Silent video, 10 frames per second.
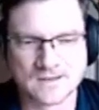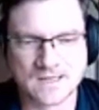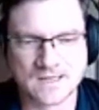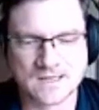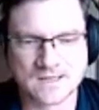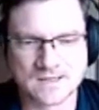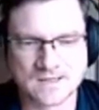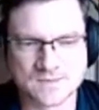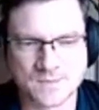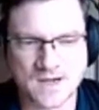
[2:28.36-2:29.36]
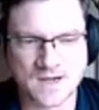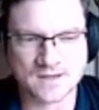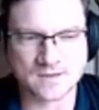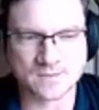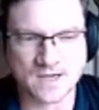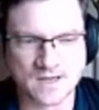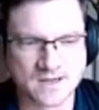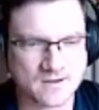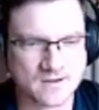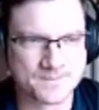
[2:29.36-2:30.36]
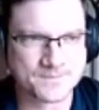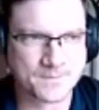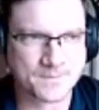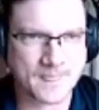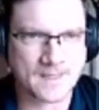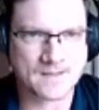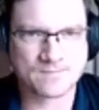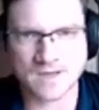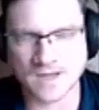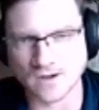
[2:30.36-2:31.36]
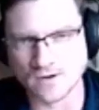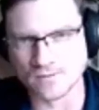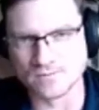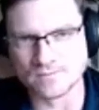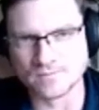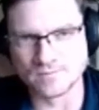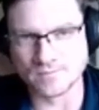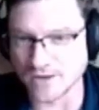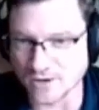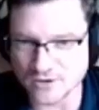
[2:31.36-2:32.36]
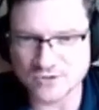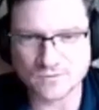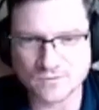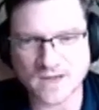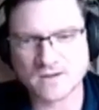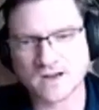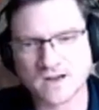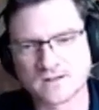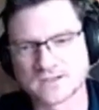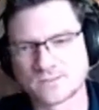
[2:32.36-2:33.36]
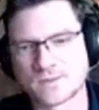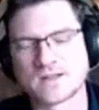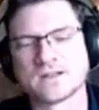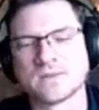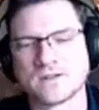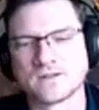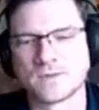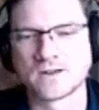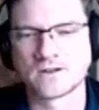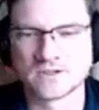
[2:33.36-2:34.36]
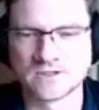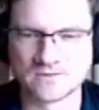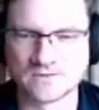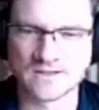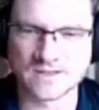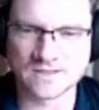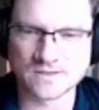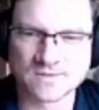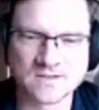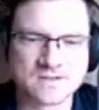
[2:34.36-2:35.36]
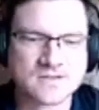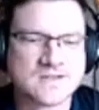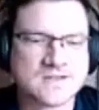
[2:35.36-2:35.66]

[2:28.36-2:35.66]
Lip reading: It's partly about our pedagogical background. It's partly about the pedagogies of our discipline.